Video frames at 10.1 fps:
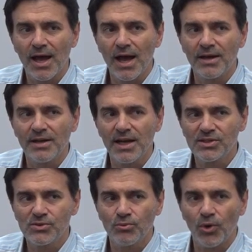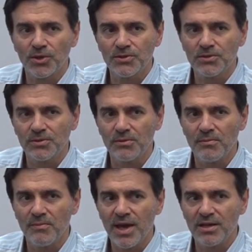And that's what
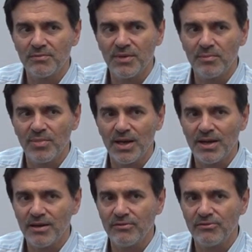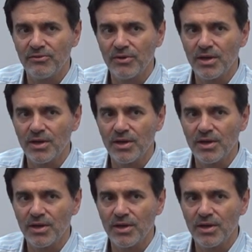made me believe